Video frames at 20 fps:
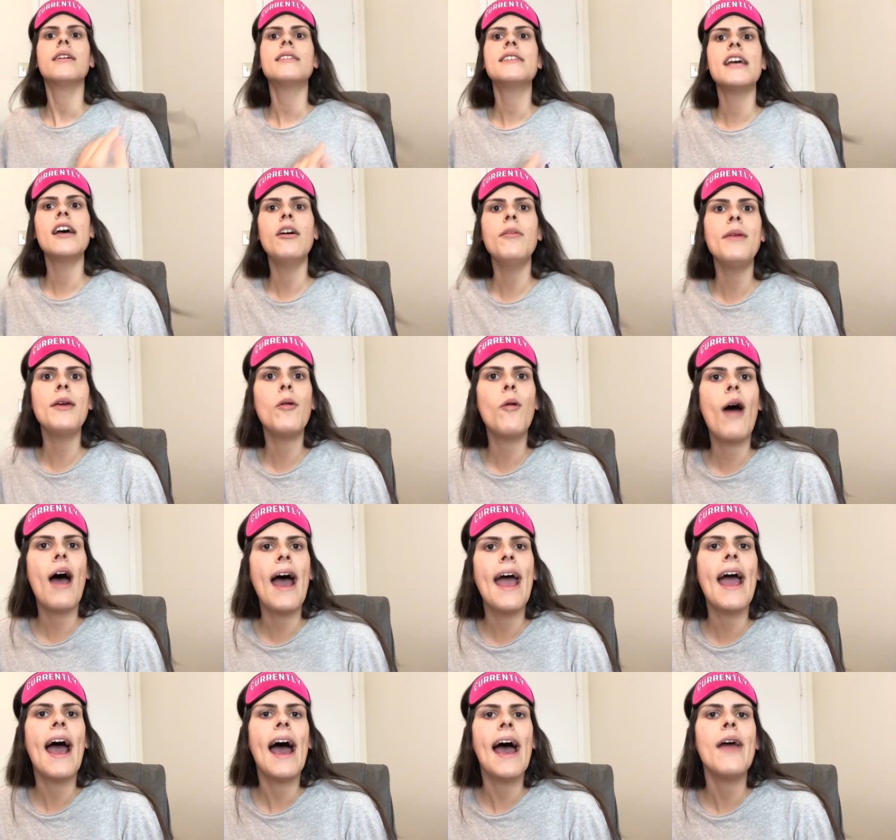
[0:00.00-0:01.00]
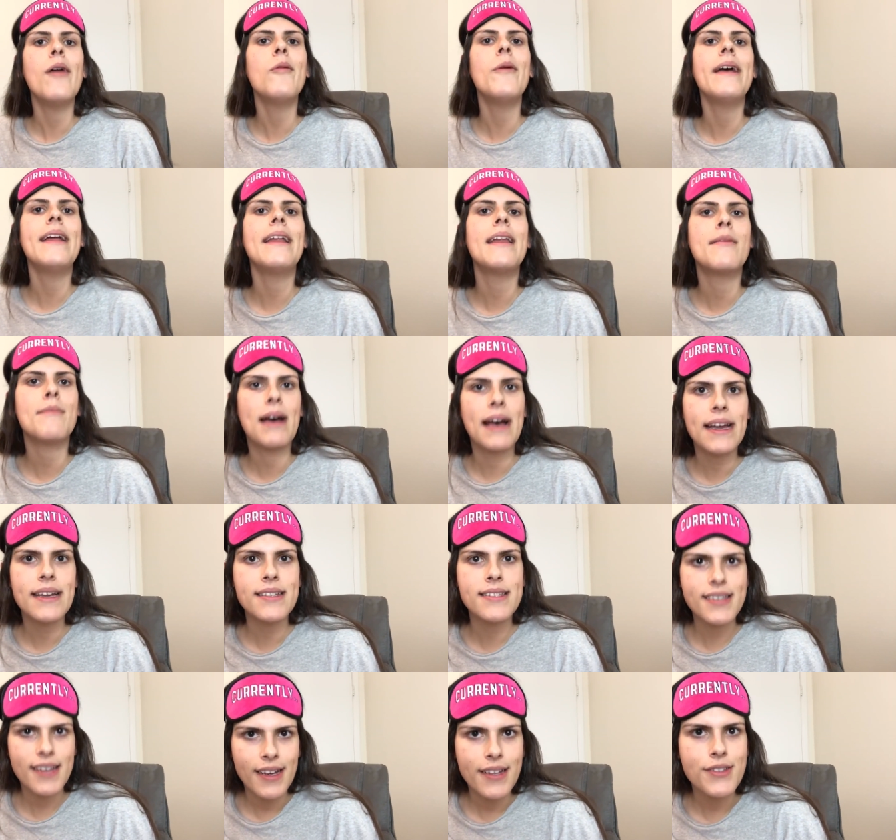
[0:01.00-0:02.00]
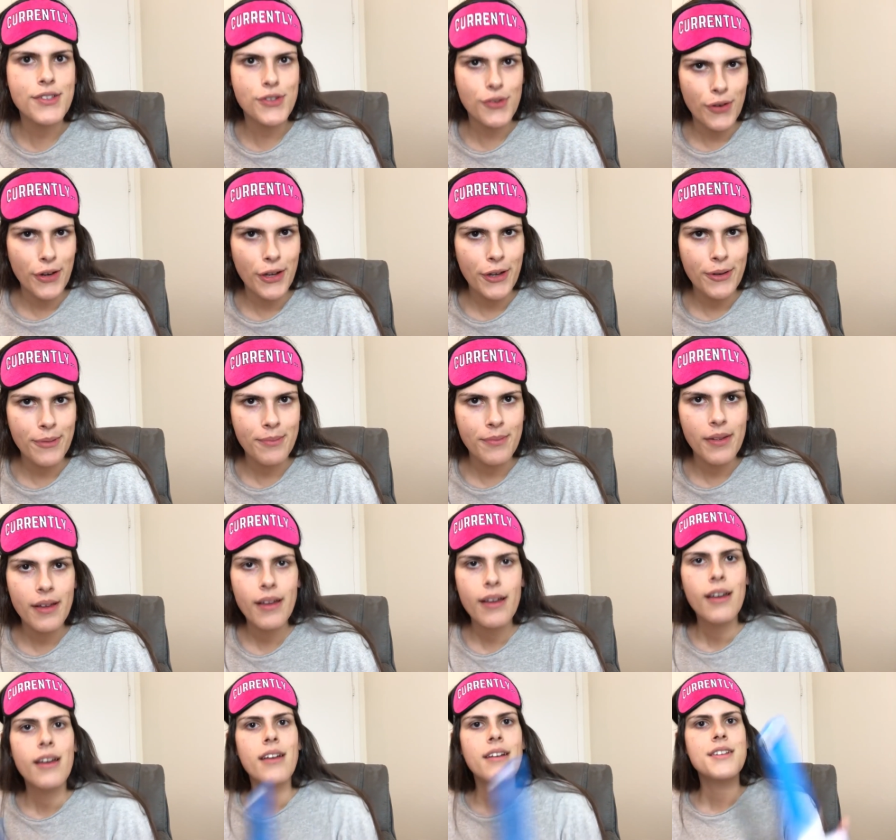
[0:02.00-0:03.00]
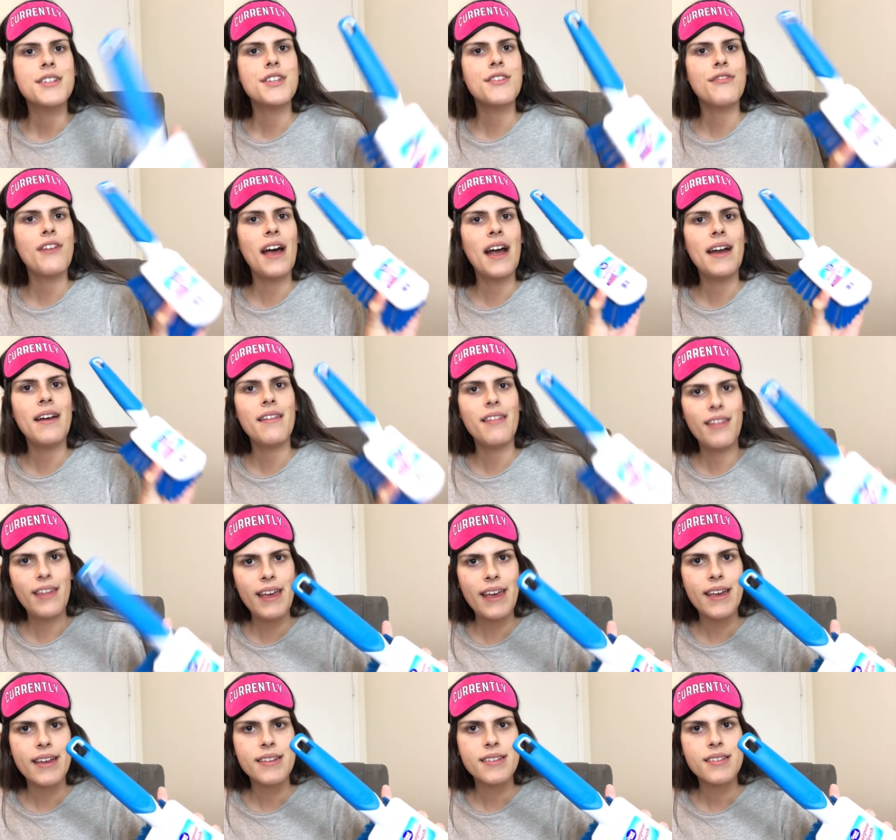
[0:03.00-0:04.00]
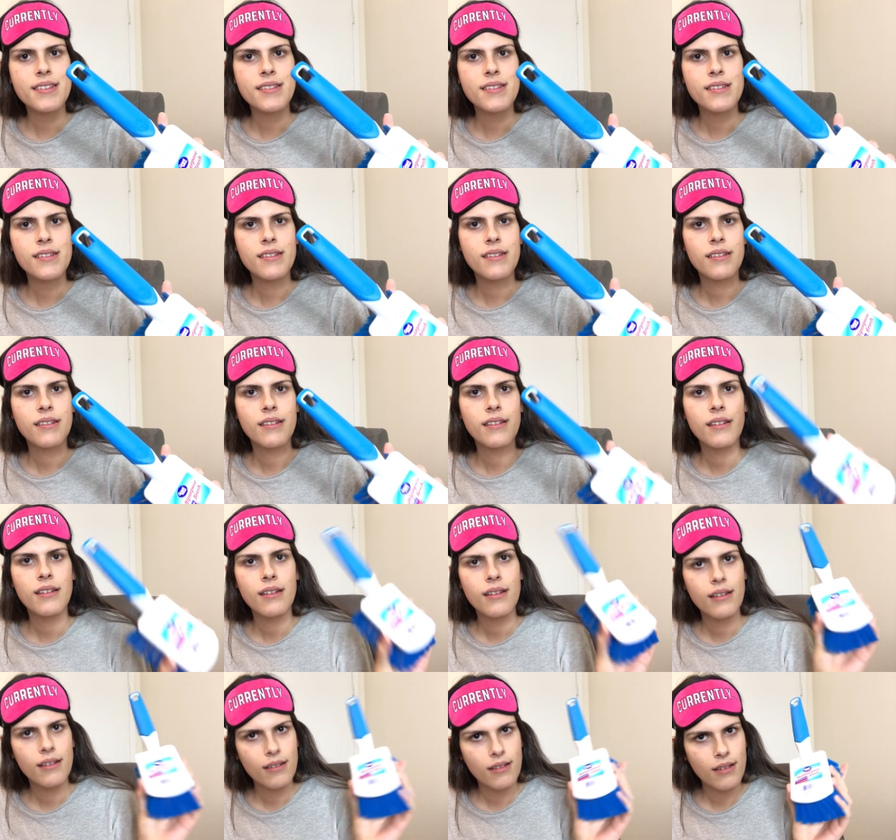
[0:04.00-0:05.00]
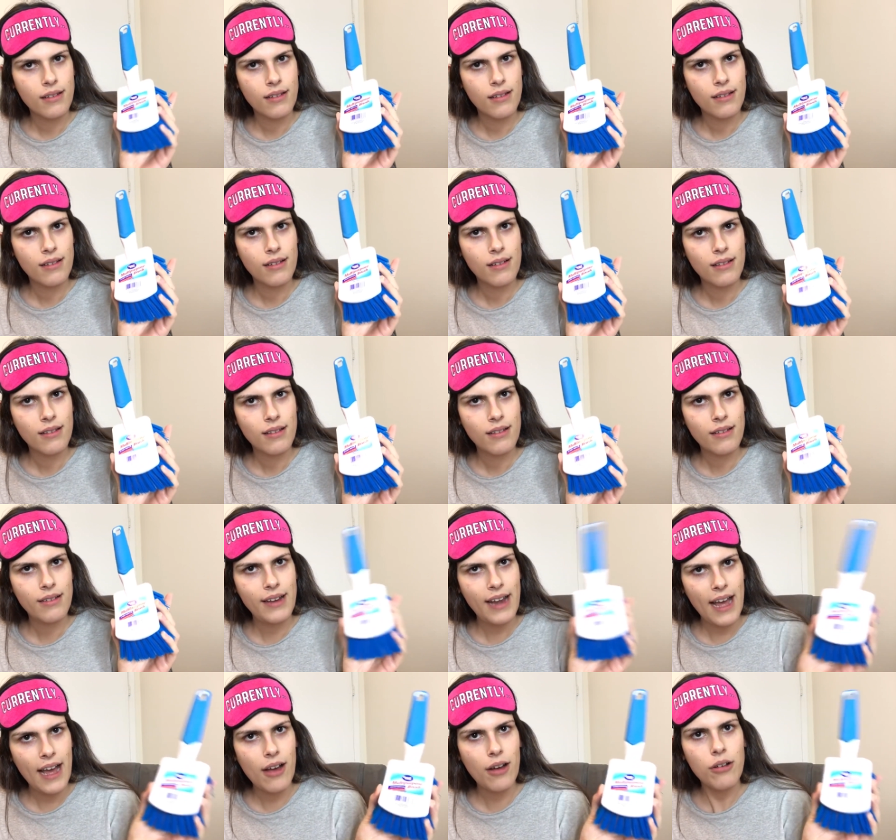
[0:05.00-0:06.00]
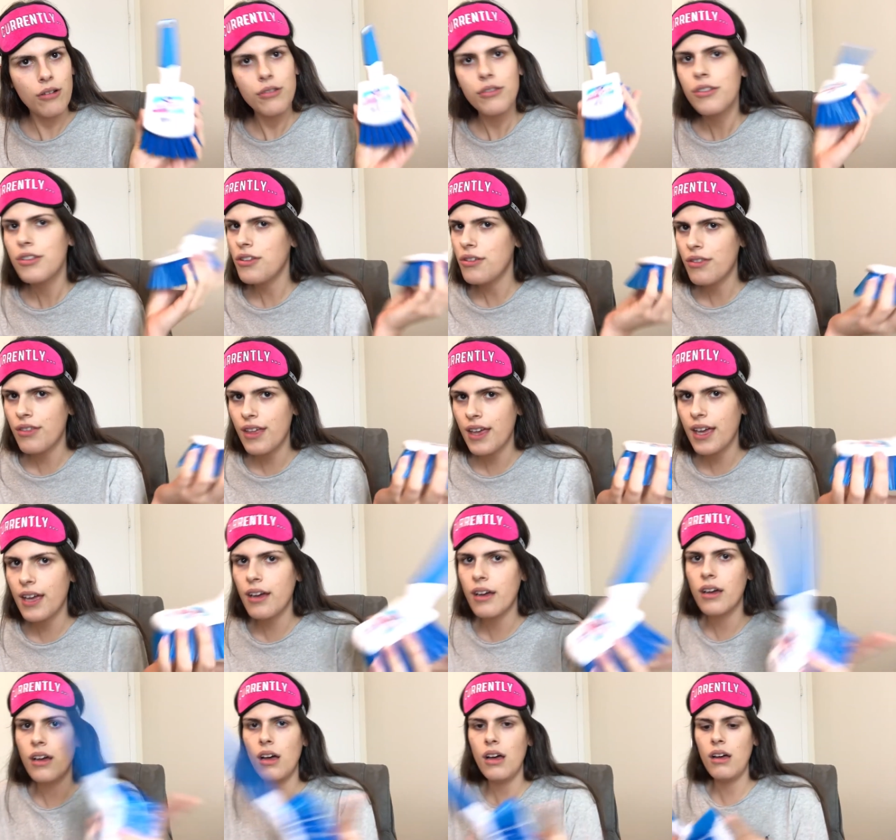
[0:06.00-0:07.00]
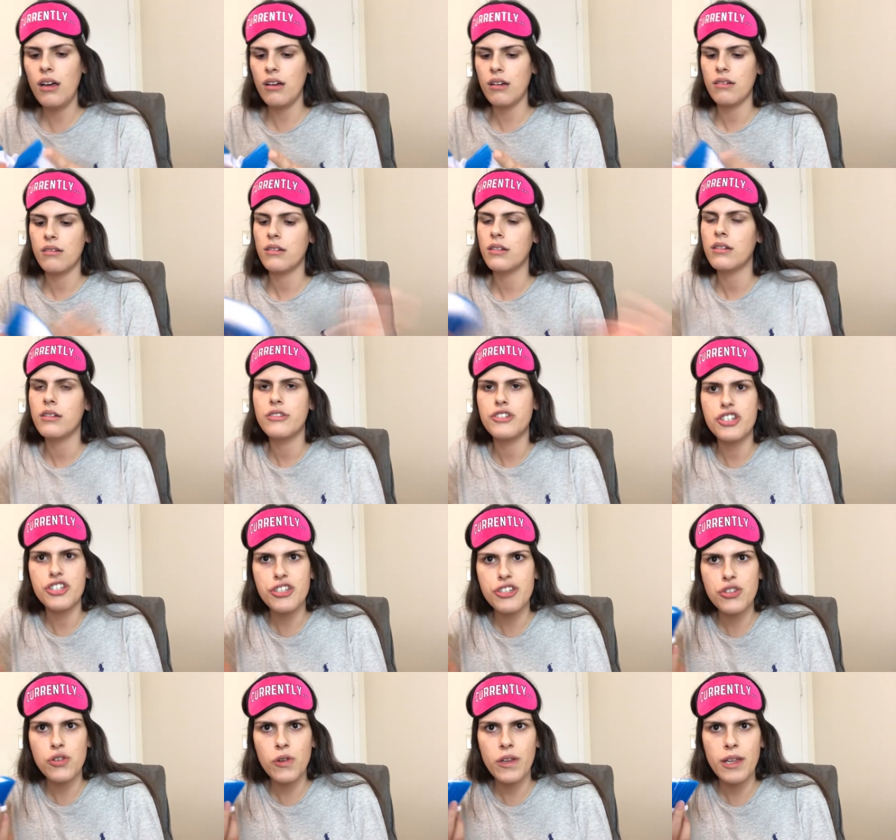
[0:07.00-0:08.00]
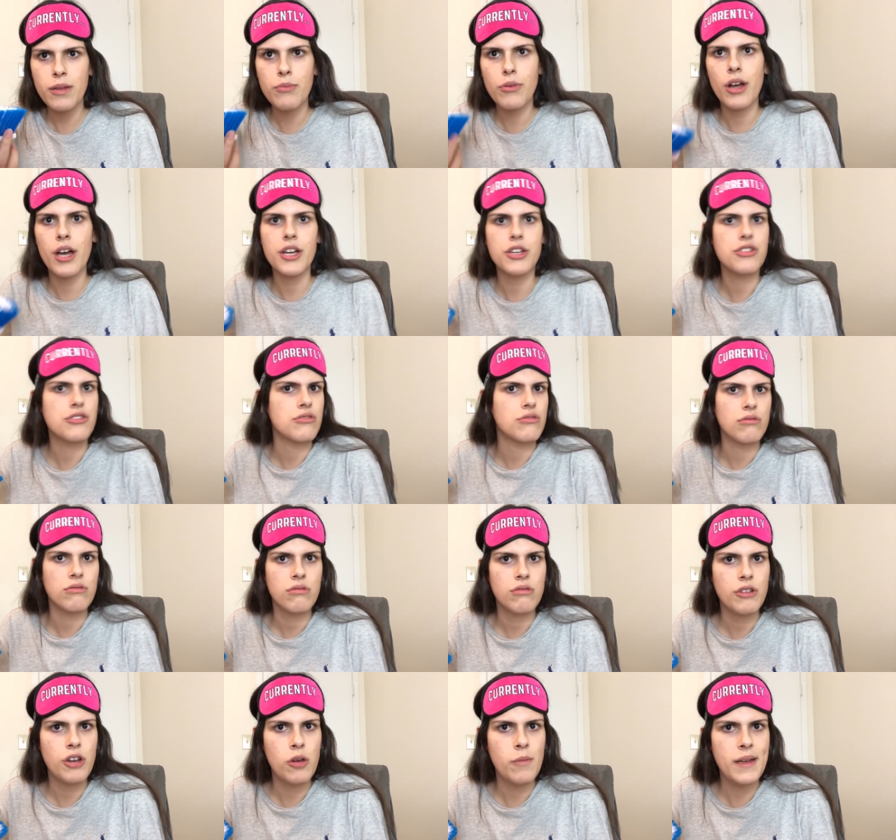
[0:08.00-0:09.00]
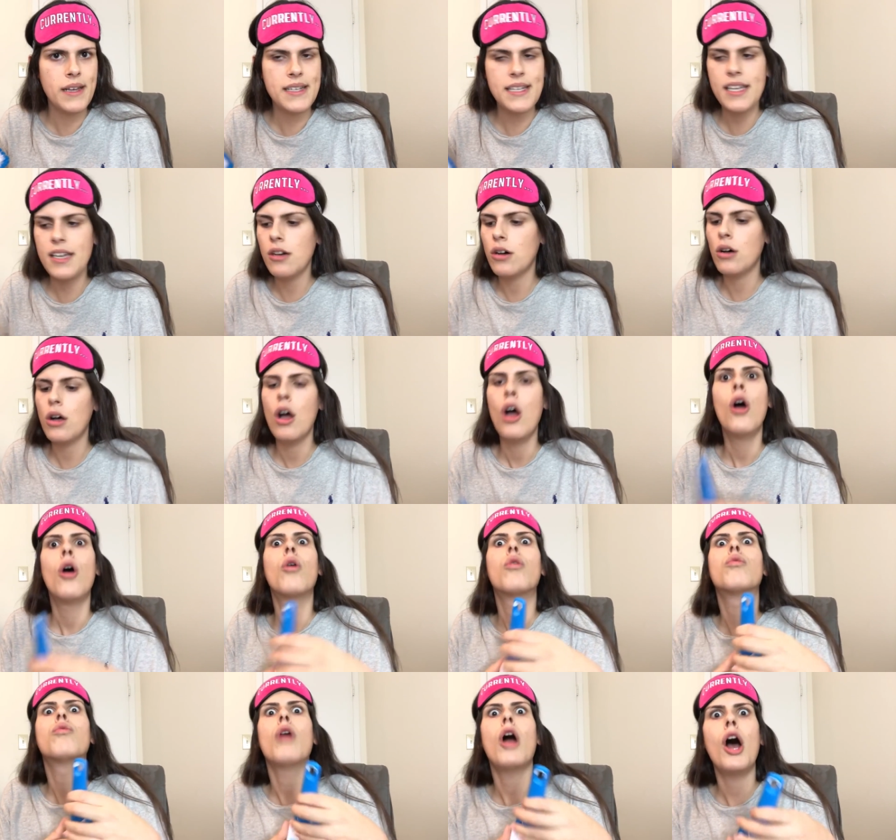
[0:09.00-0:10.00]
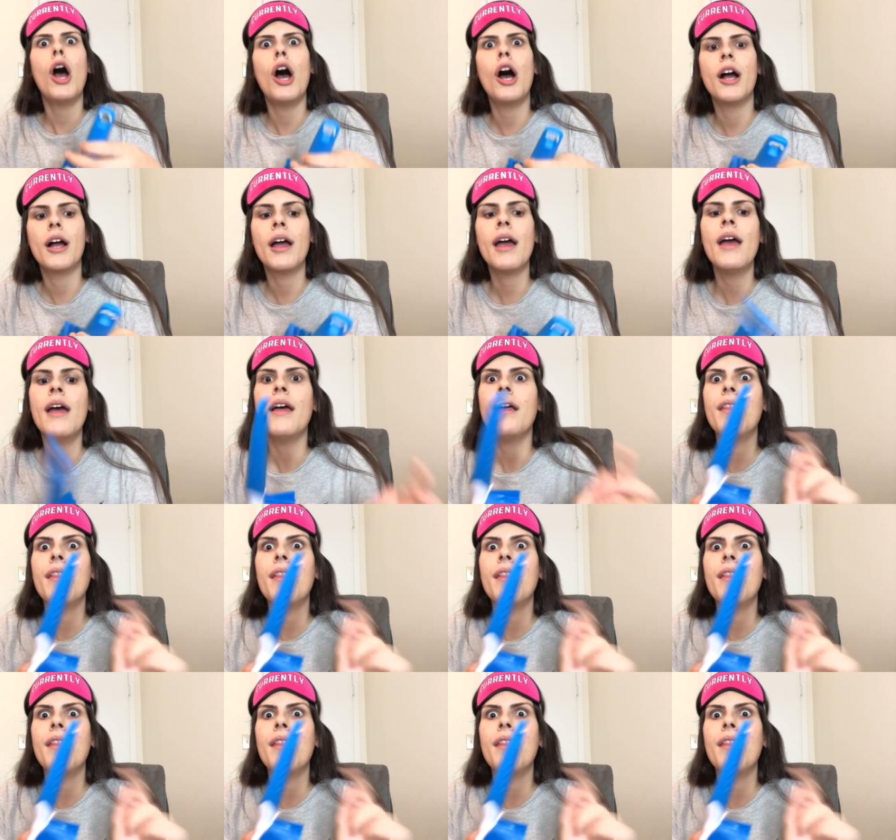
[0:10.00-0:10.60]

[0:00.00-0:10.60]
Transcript: Tell me why I went in my son's room to find this. Now, you think, oh, just a toilet brush. No big deal. Wrong.